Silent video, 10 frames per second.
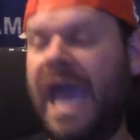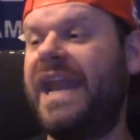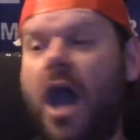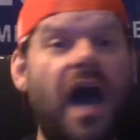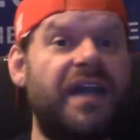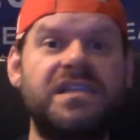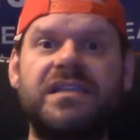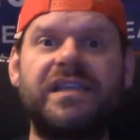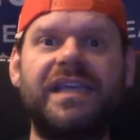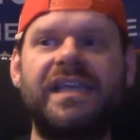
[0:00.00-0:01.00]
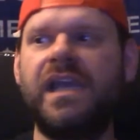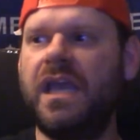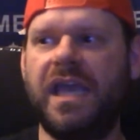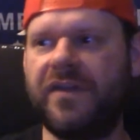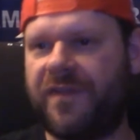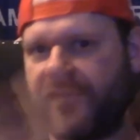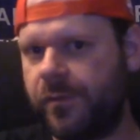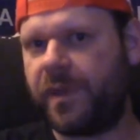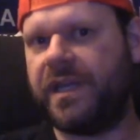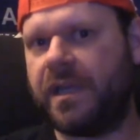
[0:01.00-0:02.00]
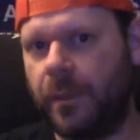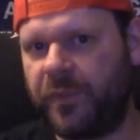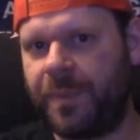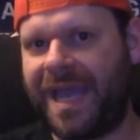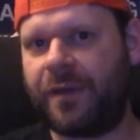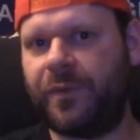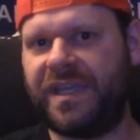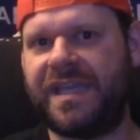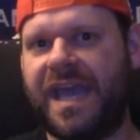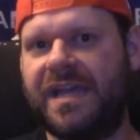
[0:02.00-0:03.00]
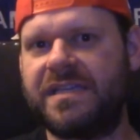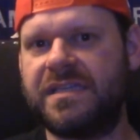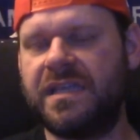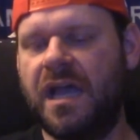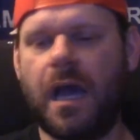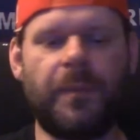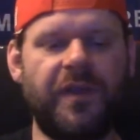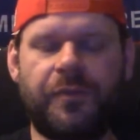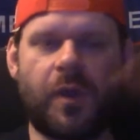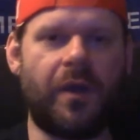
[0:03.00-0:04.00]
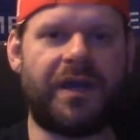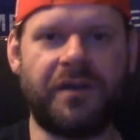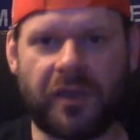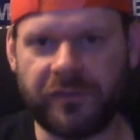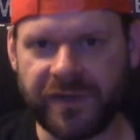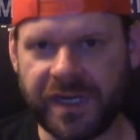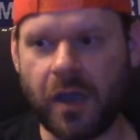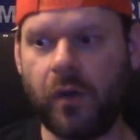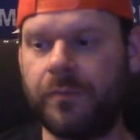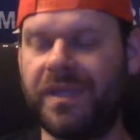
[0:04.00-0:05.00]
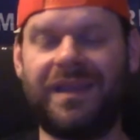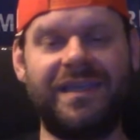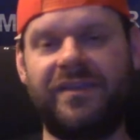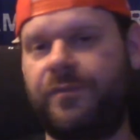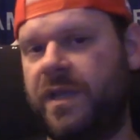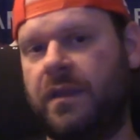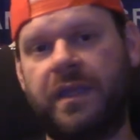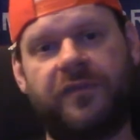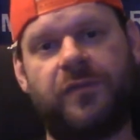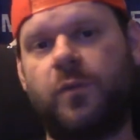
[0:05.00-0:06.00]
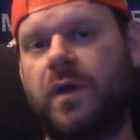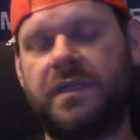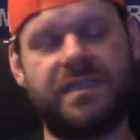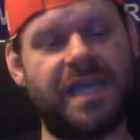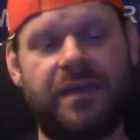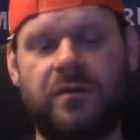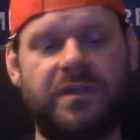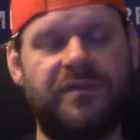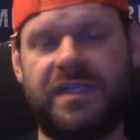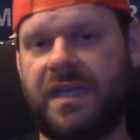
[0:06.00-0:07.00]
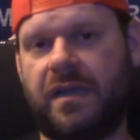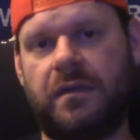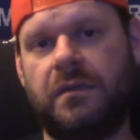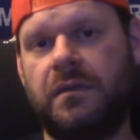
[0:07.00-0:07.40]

And honestly, if everybody comes back with a yes, I'm going to throw out another video and be like, give me a link for one, because I don't even care.